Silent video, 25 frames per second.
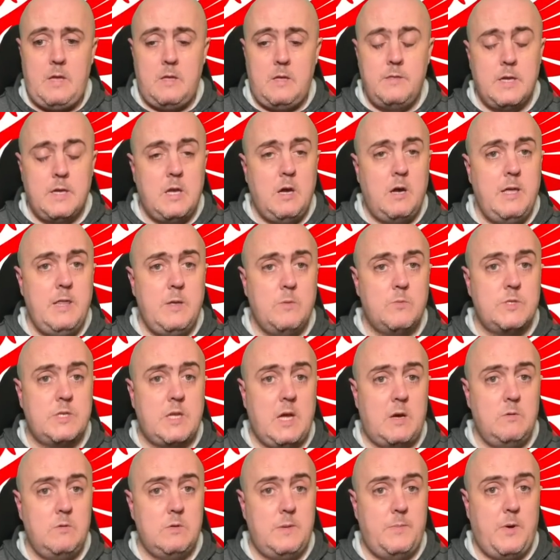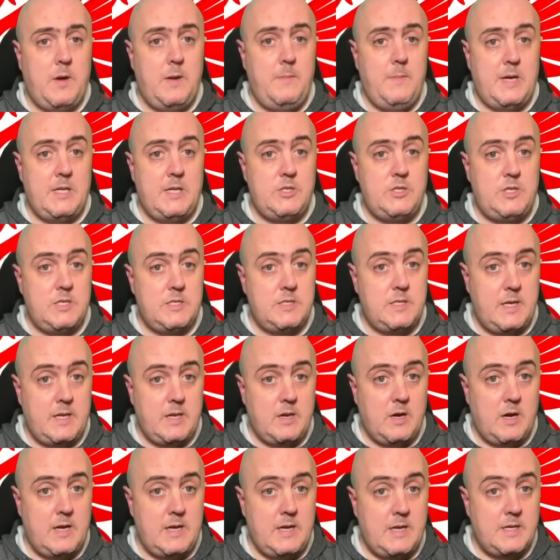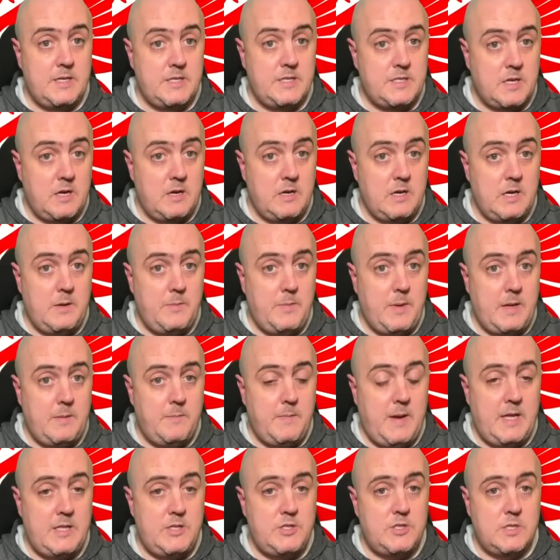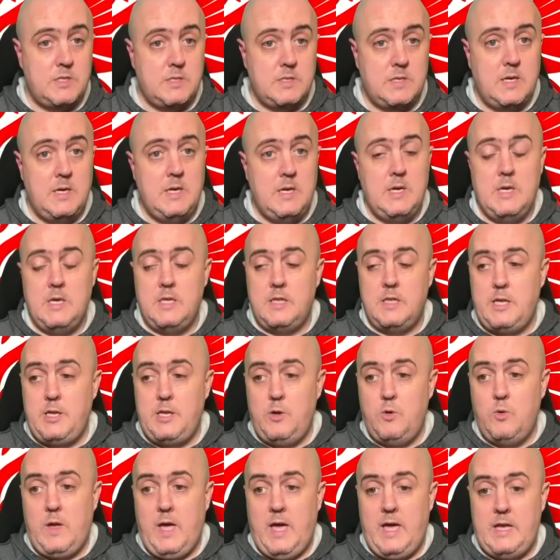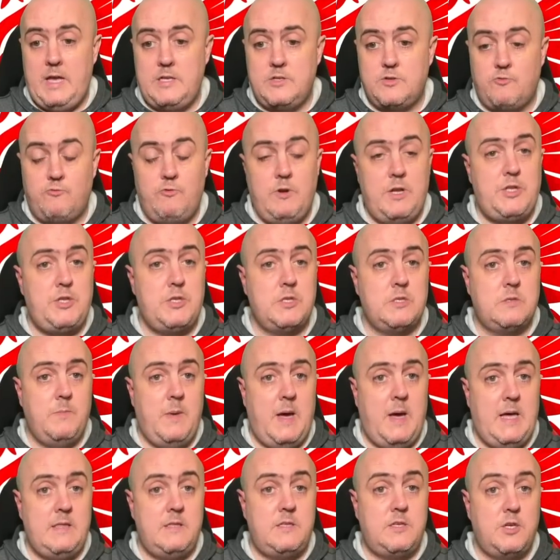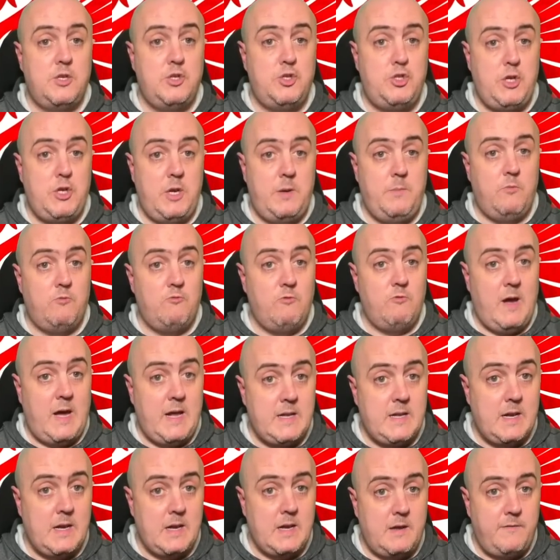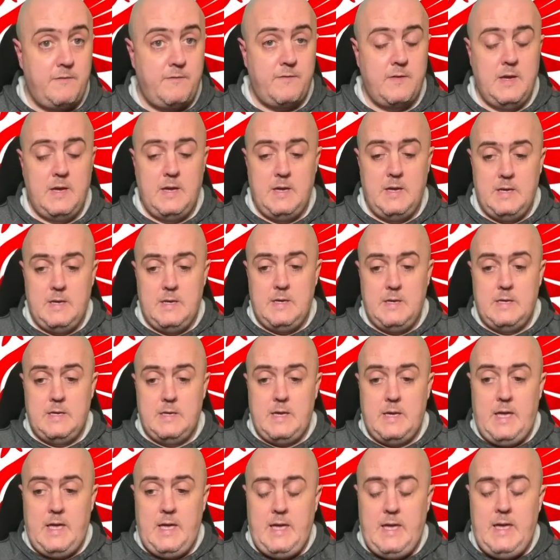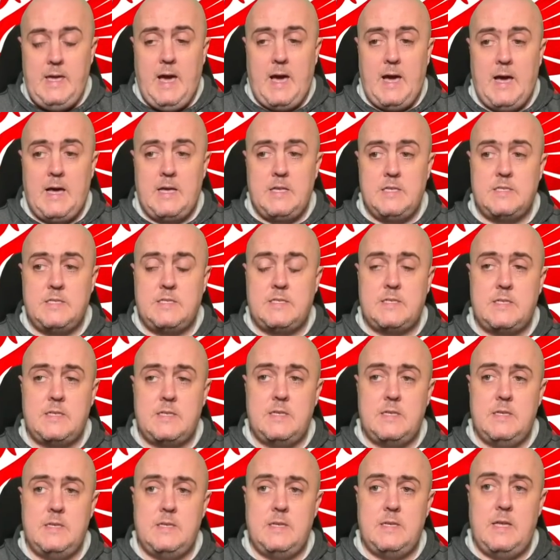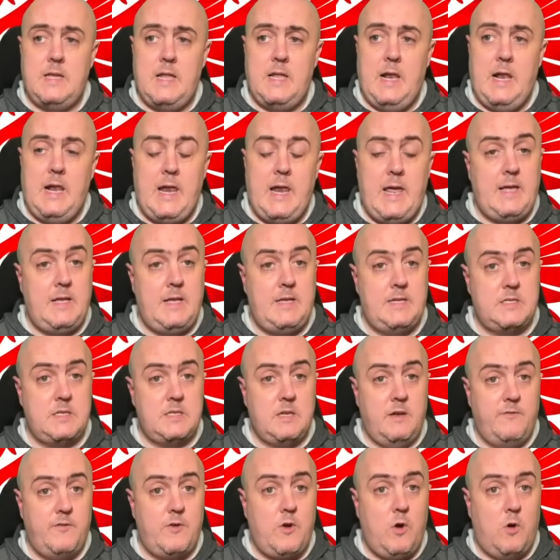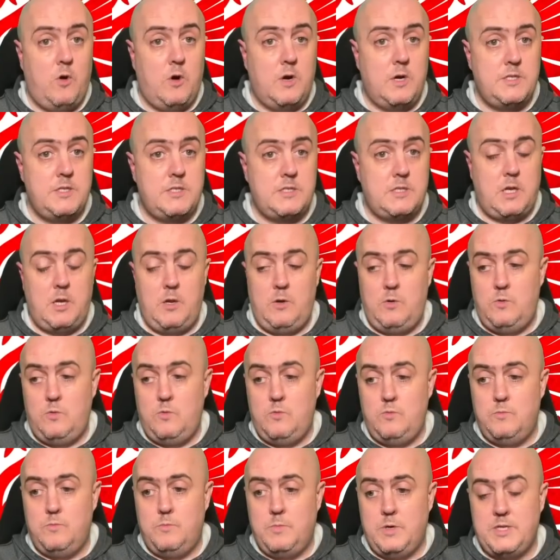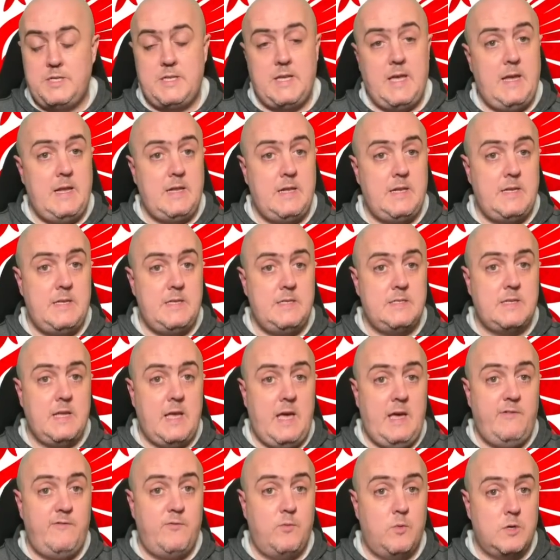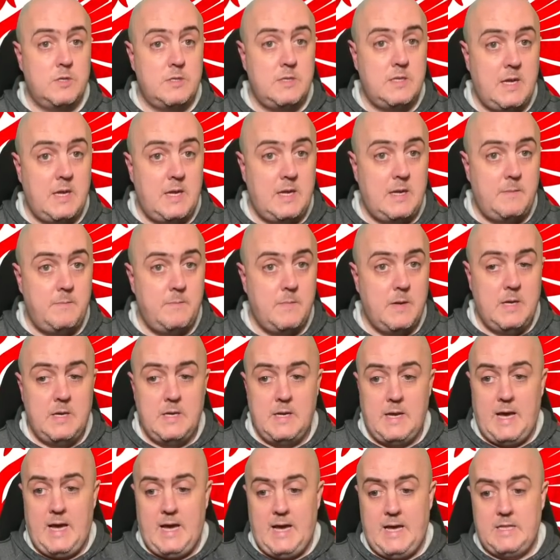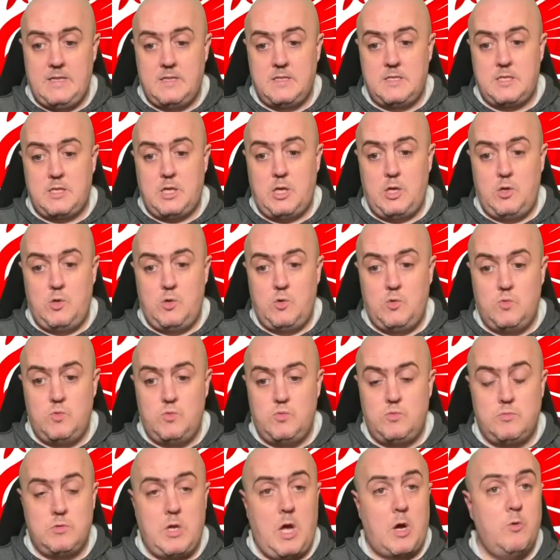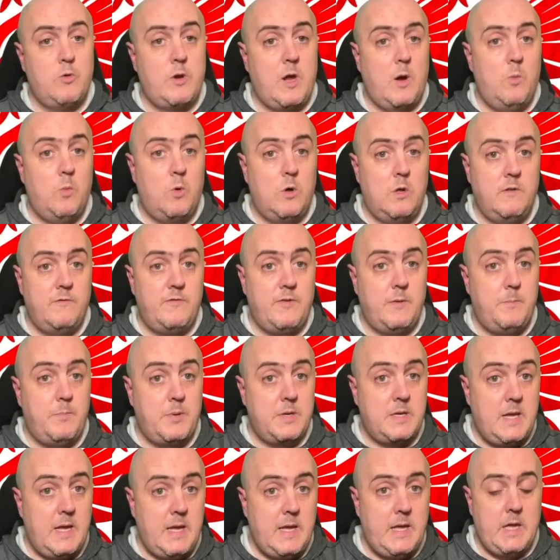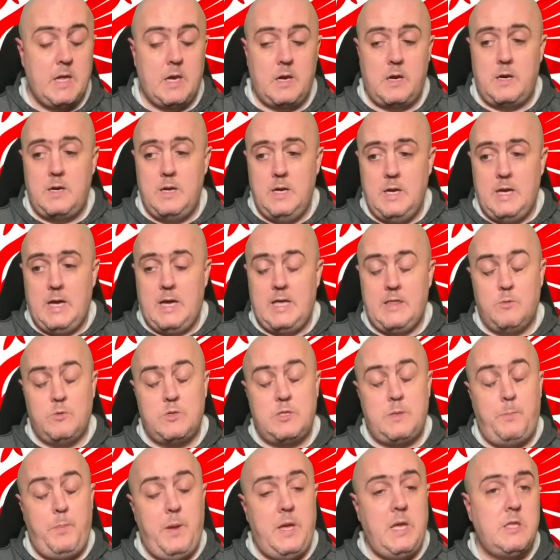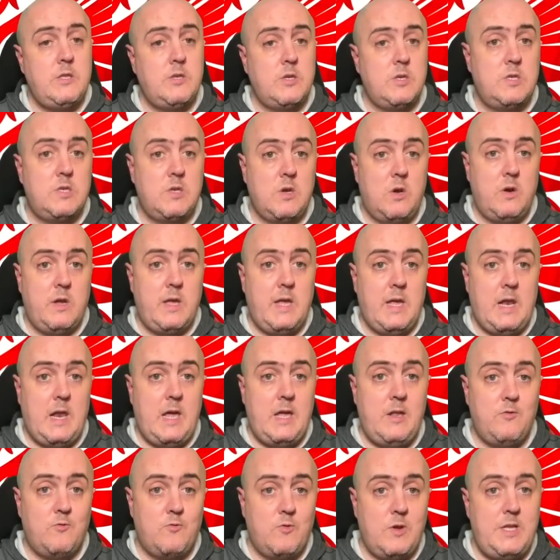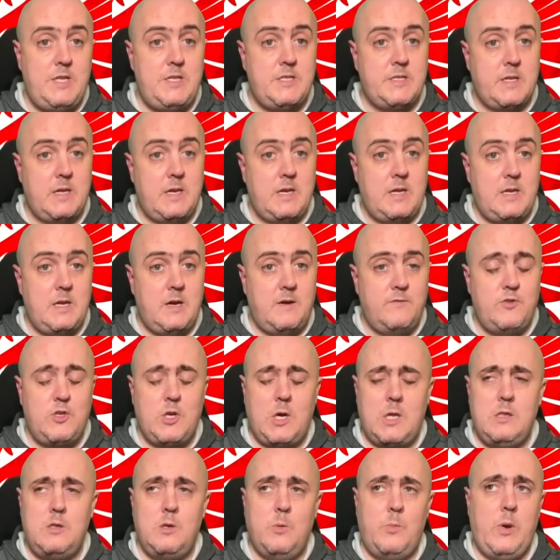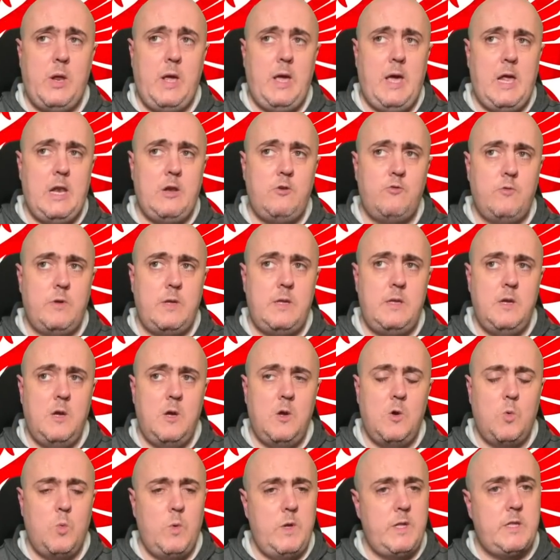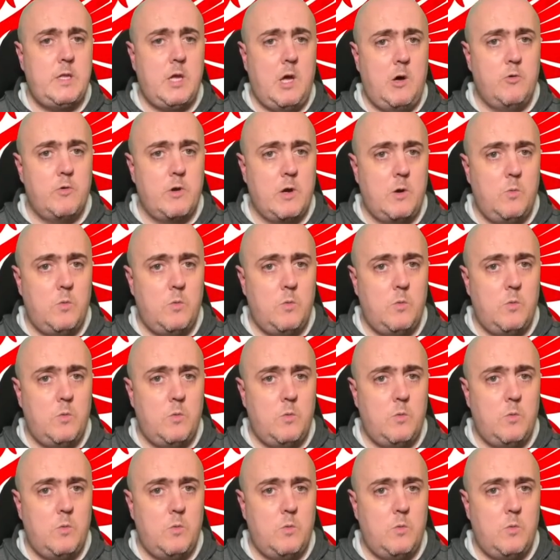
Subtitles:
the guy that was going to buy Manchester United has certainly been mentioned. The UK's richest man, Sir Jim Ratcliffe. He has links, of course, to Mercedes F1 team and to Toto Wolff in particular. And there was a picture circulating recently of John W. Henry with Toto